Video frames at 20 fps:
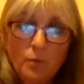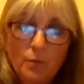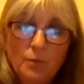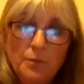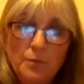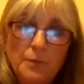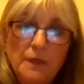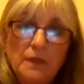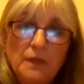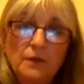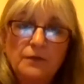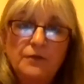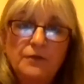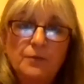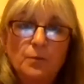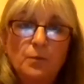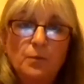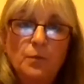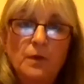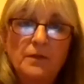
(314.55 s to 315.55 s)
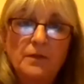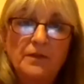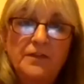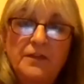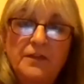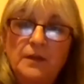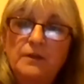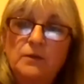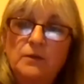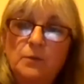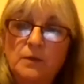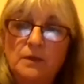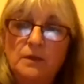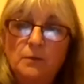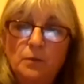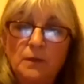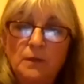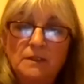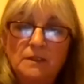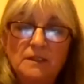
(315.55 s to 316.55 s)
Because one of the things
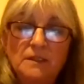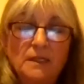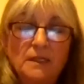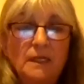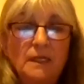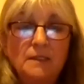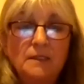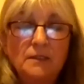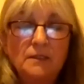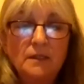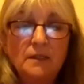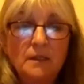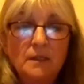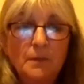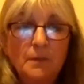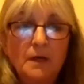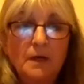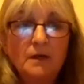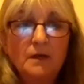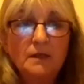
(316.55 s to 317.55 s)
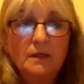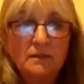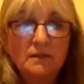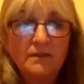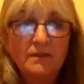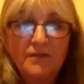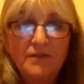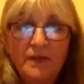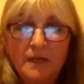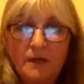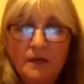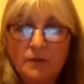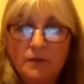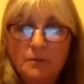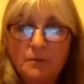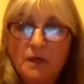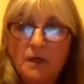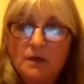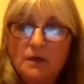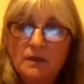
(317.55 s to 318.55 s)
we see is that the markets have failed.
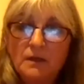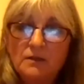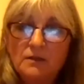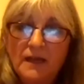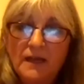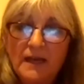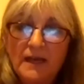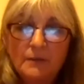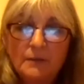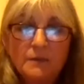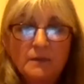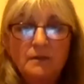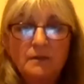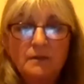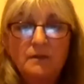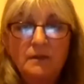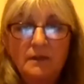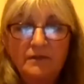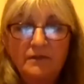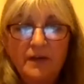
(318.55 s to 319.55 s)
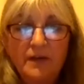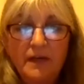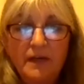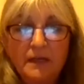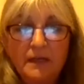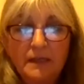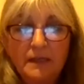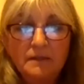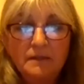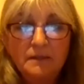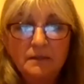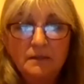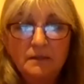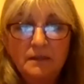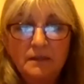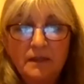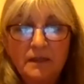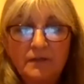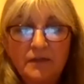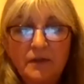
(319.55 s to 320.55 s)
The markets are absolutely failing to
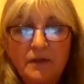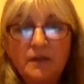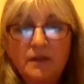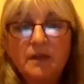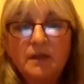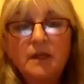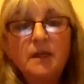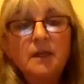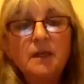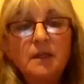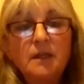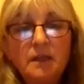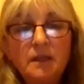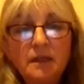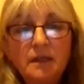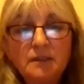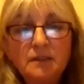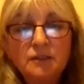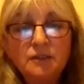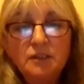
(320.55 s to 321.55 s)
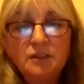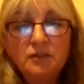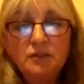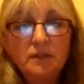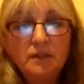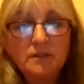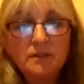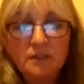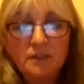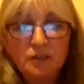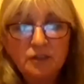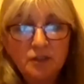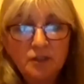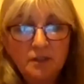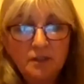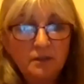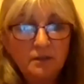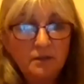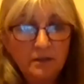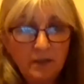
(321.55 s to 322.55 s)
deliver the energy
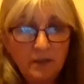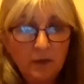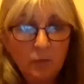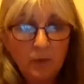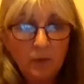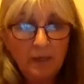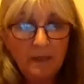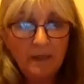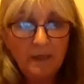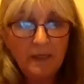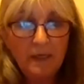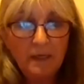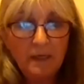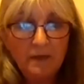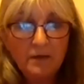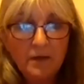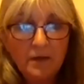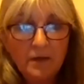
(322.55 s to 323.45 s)
transition that we need.